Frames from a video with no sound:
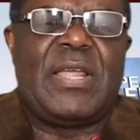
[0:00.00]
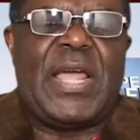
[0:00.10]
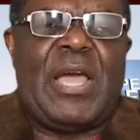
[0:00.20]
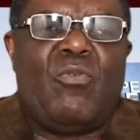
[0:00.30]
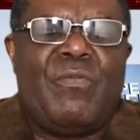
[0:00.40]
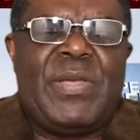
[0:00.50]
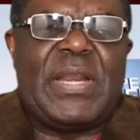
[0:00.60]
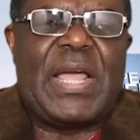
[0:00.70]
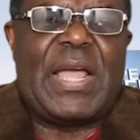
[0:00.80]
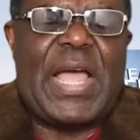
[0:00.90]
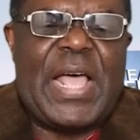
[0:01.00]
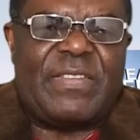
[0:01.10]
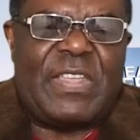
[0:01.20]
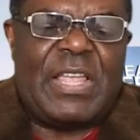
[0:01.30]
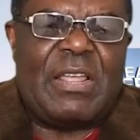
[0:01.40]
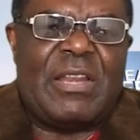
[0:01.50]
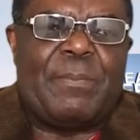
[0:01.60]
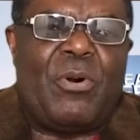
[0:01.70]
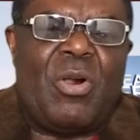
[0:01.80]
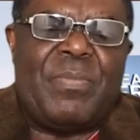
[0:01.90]
And we've been asking the
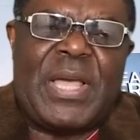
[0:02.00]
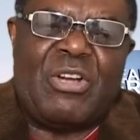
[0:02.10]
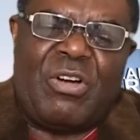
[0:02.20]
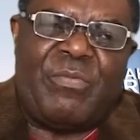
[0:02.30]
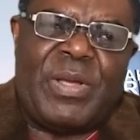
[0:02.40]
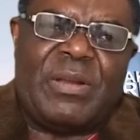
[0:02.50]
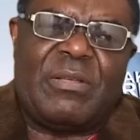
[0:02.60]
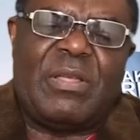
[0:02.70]
Paul Biya government